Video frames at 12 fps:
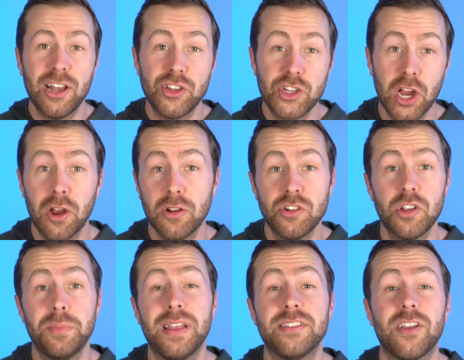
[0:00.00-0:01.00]
And churn
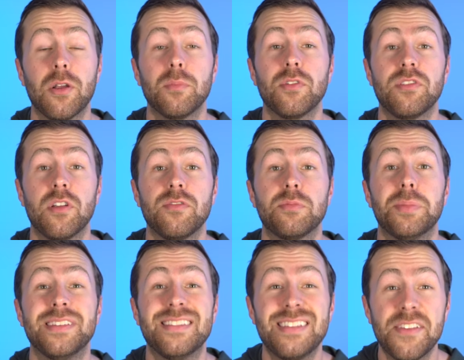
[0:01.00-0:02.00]
should be a term reserved
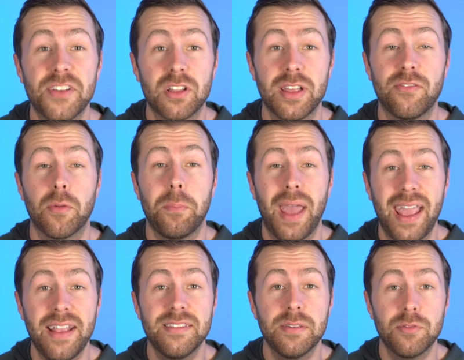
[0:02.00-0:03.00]
specifically for
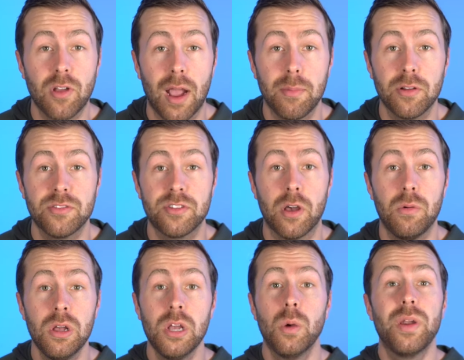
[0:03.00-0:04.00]
paying subscribers,
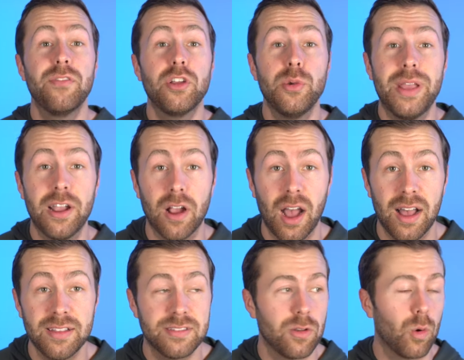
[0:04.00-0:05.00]
so whenever you hear
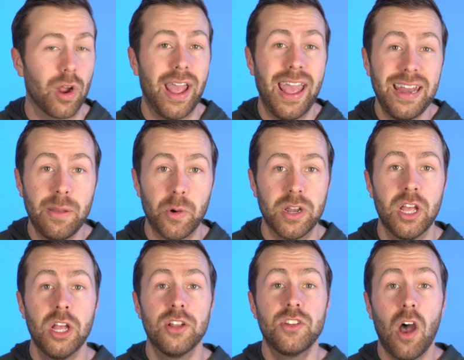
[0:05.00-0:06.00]
us or anyone
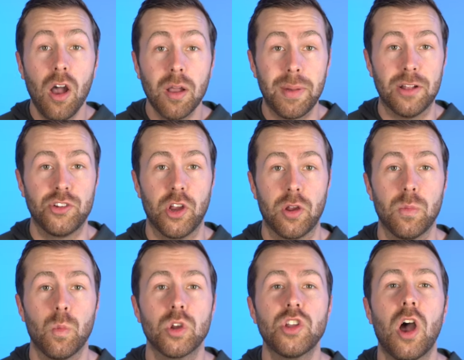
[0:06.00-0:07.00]
talk about churn,
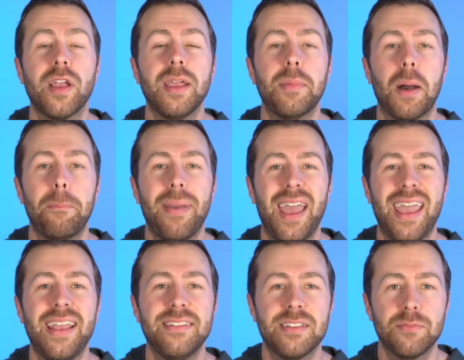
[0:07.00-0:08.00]
we're talking about
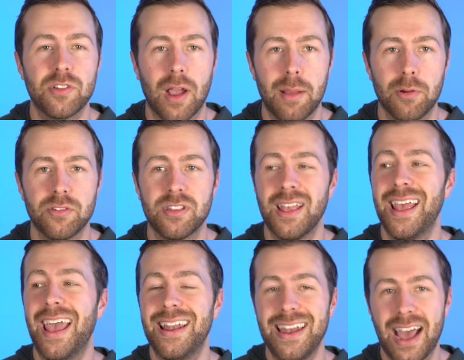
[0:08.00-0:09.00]
paying subscribers
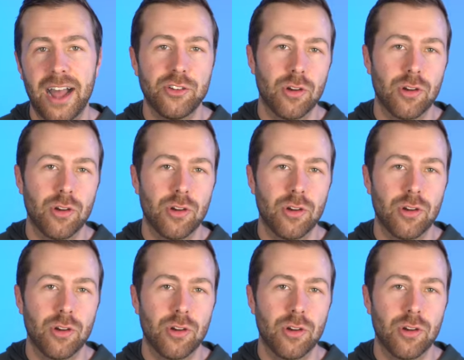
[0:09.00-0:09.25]
and not